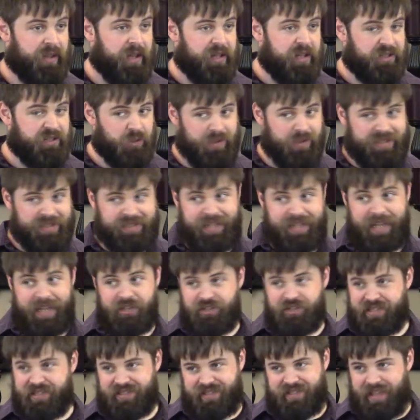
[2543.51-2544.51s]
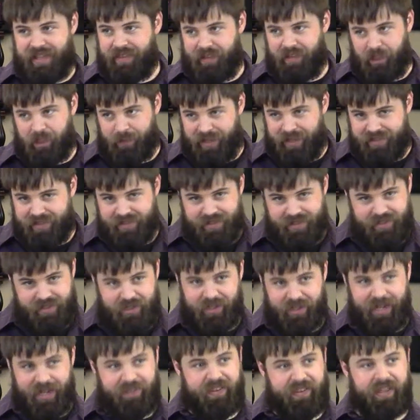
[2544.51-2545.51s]
So instead, just say that you're my sister
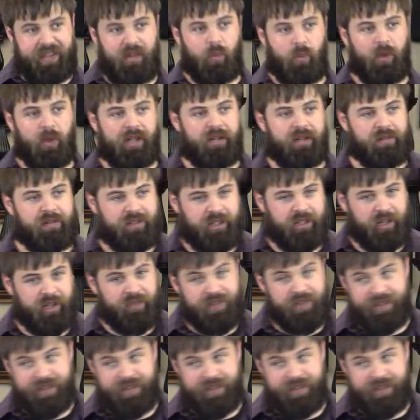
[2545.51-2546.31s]
and everything will work out good.